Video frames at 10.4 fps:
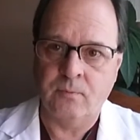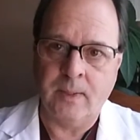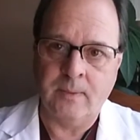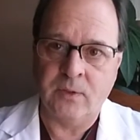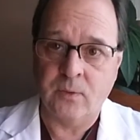
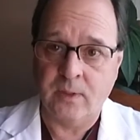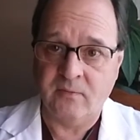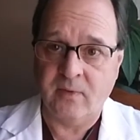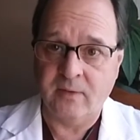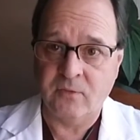maybe 3 to
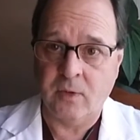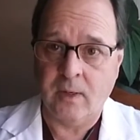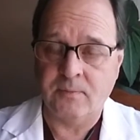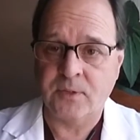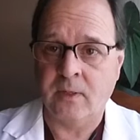5
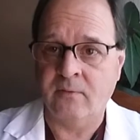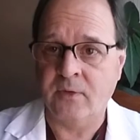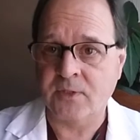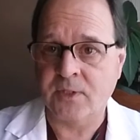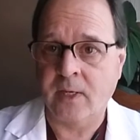drops of
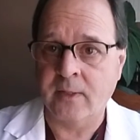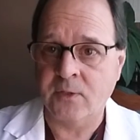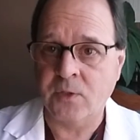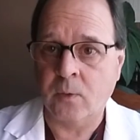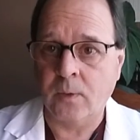the
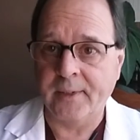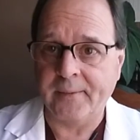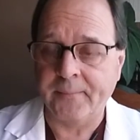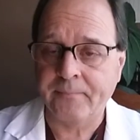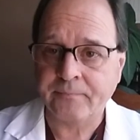sinus oil.